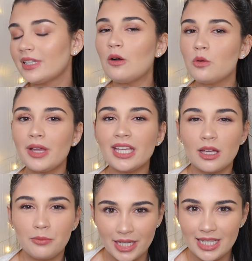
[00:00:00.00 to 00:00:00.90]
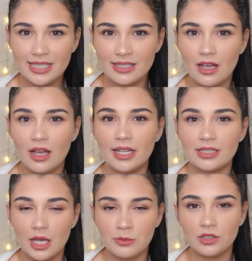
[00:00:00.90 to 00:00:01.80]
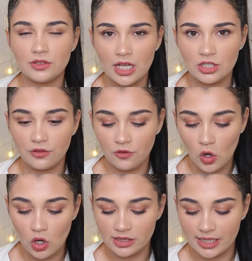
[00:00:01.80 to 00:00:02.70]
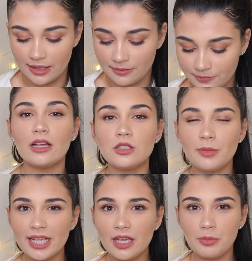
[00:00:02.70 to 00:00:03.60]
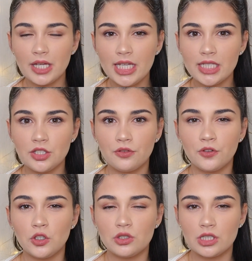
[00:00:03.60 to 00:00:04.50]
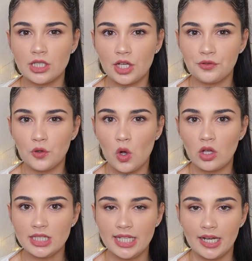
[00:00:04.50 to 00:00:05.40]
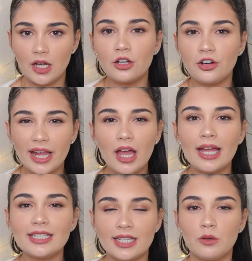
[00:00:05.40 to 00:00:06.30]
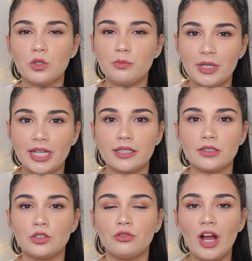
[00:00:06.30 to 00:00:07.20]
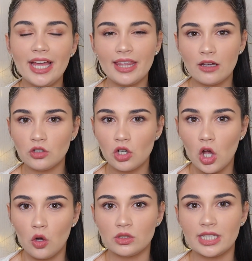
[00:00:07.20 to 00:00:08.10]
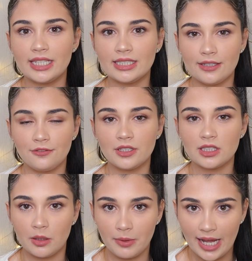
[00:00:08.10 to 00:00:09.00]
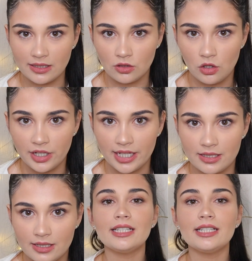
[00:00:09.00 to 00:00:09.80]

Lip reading: That will make it a bit easier in terms of searching for content. Now, to make it a bit easier for you to search for content, a great idea would be to write down your goals in different subcategories.